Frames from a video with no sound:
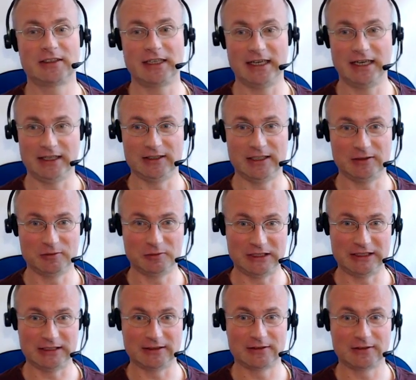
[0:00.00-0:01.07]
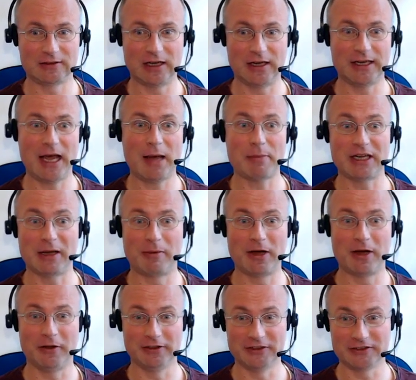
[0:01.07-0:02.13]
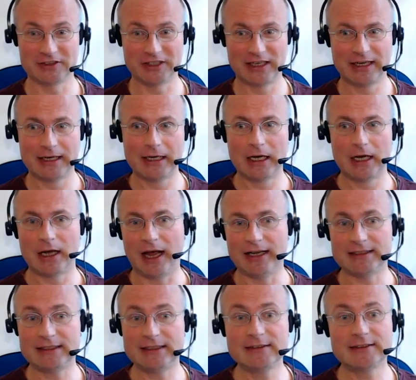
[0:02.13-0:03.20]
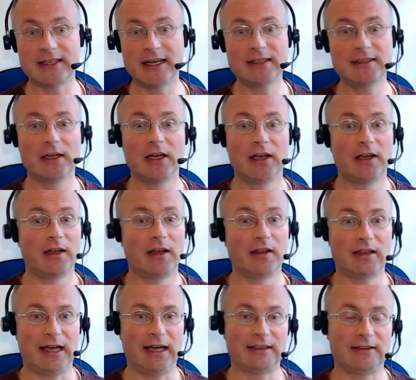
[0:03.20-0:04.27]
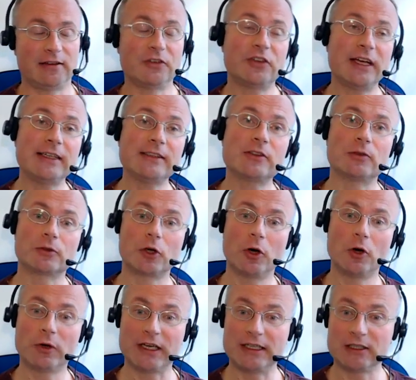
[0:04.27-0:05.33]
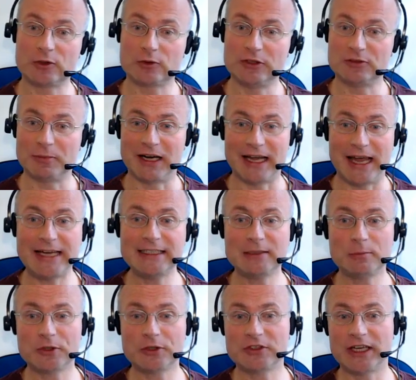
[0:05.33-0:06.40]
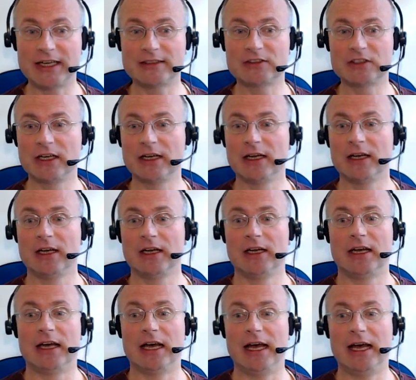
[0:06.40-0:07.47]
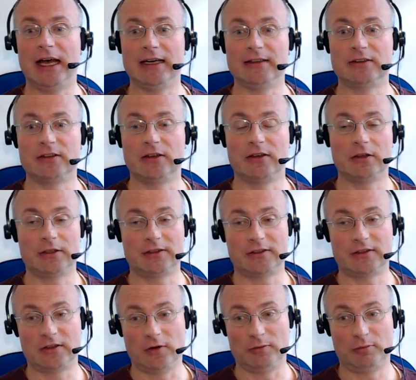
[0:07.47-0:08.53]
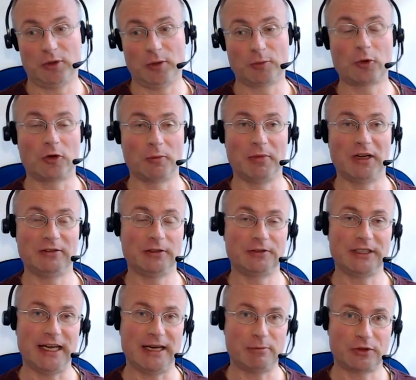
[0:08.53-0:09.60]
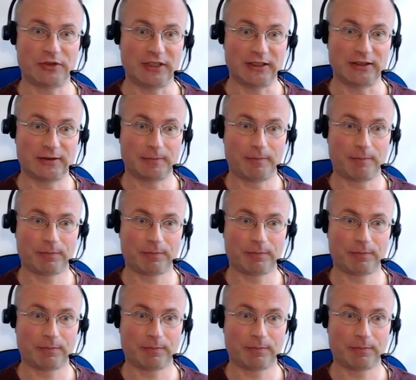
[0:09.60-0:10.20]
and being unhappy about this. And he said that the sales of Coke increased by 18% and that of popcorn by 58%.